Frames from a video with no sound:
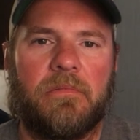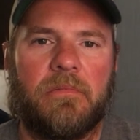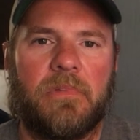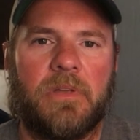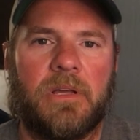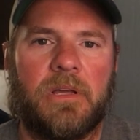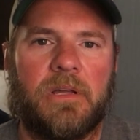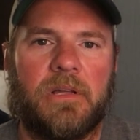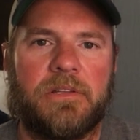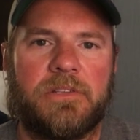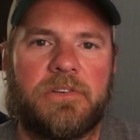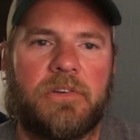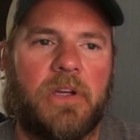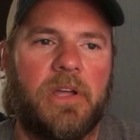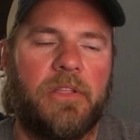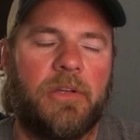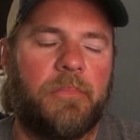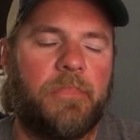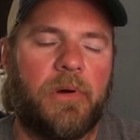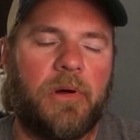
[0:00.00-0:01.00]
uh,
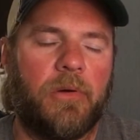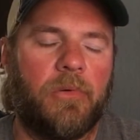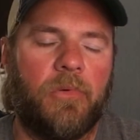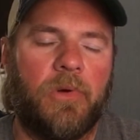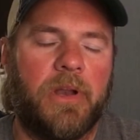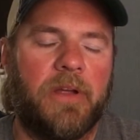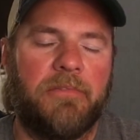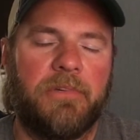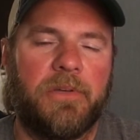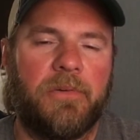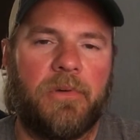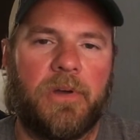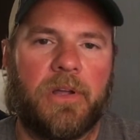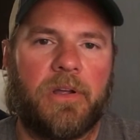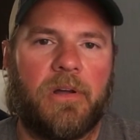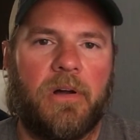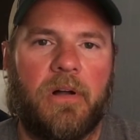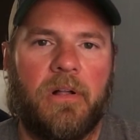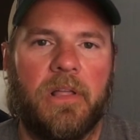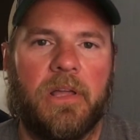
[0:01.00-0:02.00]
trailer park, whatever you want to
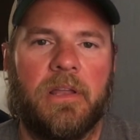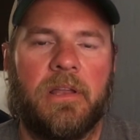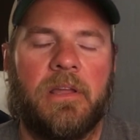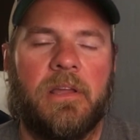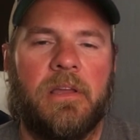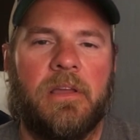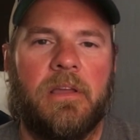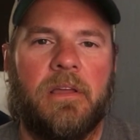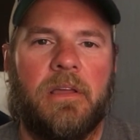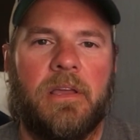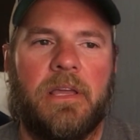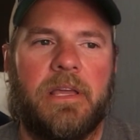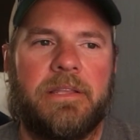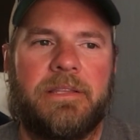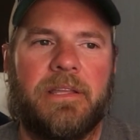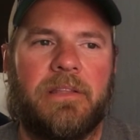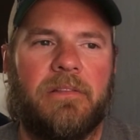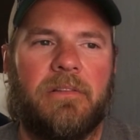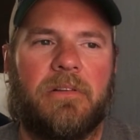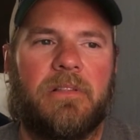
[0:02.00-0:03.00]
call it, it
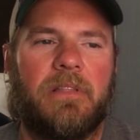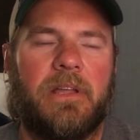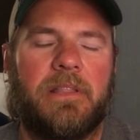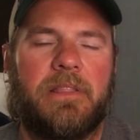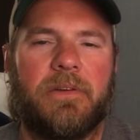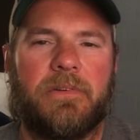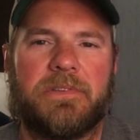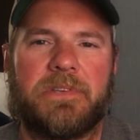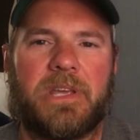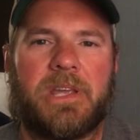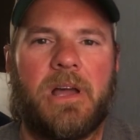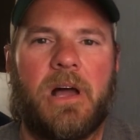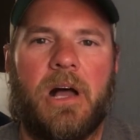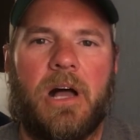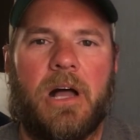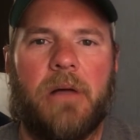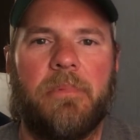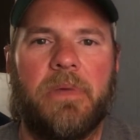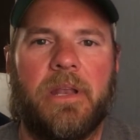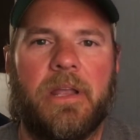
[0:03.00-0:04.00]
didn't look like there was a
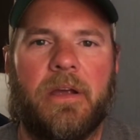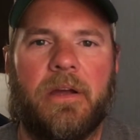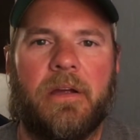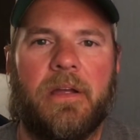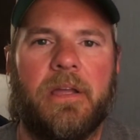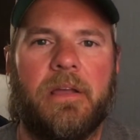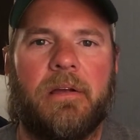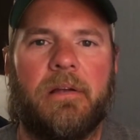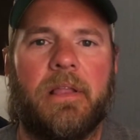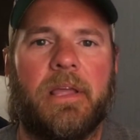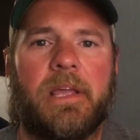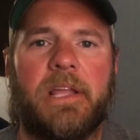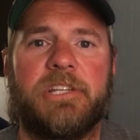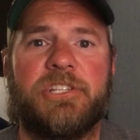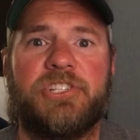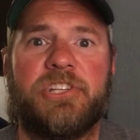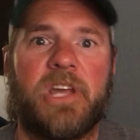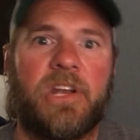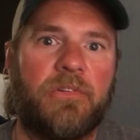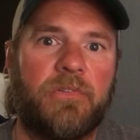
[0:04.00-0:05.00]
common area or like a
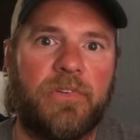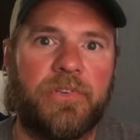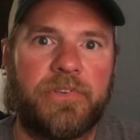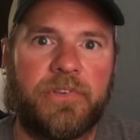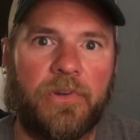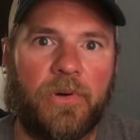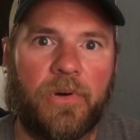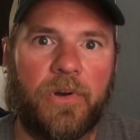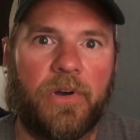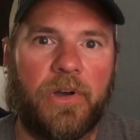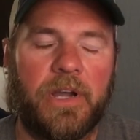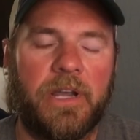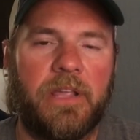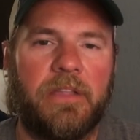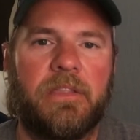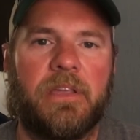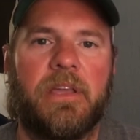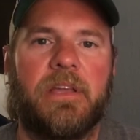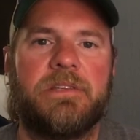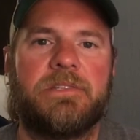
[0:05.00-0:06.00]
general store or
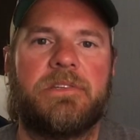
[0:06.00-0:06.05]
anything.